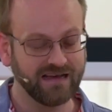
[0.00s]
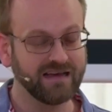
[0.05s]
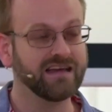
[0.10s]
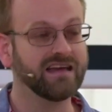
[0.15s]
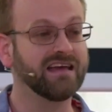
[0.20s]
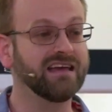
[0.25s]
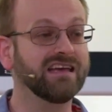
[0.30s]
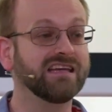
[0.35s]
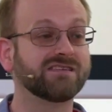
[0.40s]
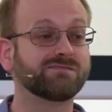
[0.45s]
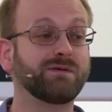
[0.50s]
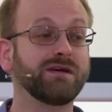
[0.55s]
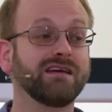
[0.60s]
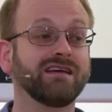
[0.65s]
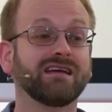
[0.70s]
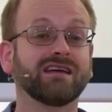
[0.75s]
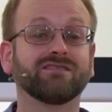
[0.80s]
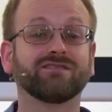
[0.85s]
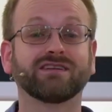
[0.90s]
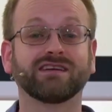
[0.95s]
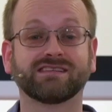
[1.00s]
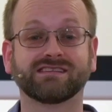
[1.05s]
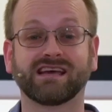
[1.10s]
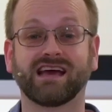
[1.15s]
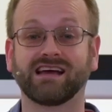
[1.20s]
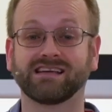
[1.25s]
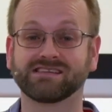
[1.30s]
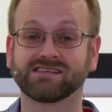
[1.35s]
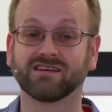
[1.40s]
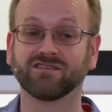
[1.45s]
He's being given a
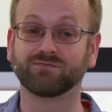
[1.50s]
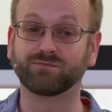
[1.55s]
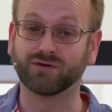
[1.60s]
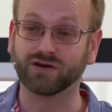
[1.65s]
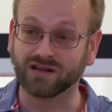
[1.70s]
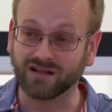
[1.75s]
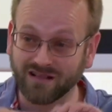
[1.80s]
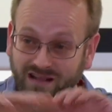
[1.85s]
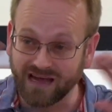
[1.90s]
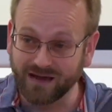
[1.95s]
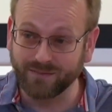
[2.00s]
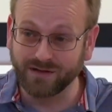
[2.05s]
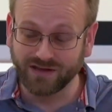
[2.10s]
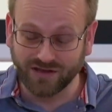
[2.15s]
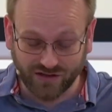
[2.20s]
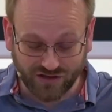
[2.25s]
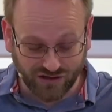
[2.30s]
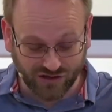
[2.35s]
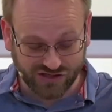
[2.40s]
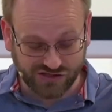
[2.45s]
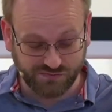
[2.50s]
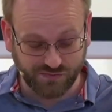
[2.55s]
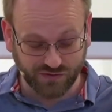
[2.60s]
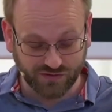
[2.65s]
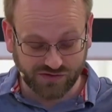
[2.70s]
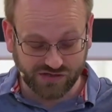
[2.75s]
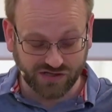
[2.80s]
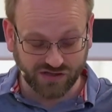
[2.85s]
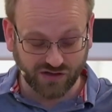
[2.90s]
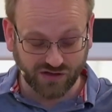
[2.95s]
task of proclaiming the gospel
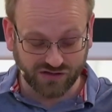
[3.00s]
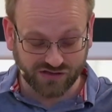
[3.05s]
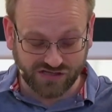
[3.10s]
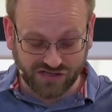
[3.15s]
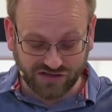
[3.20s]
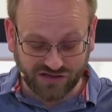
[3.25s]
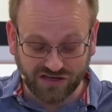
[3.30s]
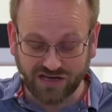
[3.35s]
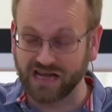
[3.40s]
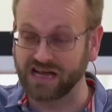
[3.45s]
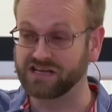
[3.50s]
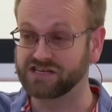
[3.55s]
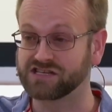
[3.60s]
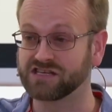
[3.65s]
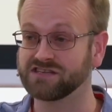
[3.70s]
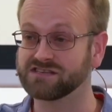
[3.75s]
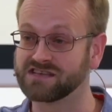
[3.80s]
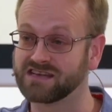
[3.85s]
to the nations,